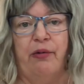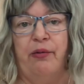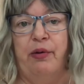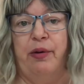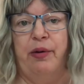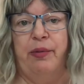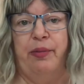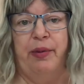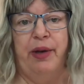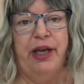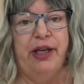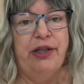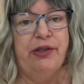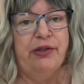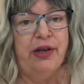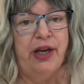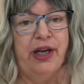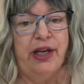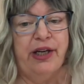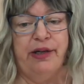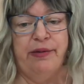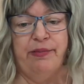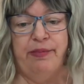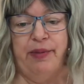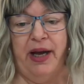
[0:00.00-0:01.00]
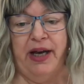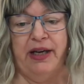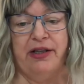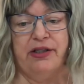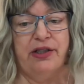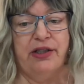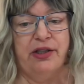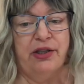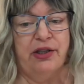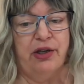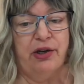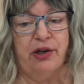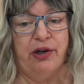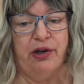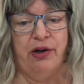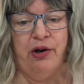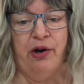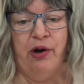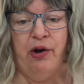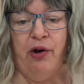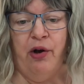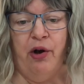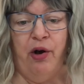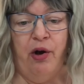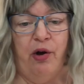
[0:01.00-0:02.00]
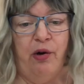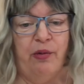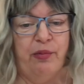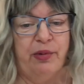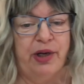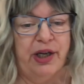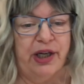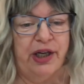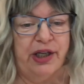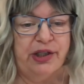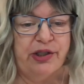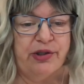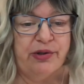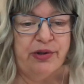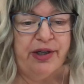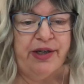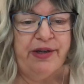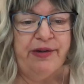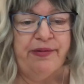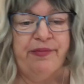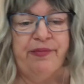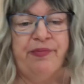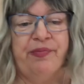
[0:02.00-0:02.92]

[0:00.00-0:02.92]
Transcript: repatriated back to their home country.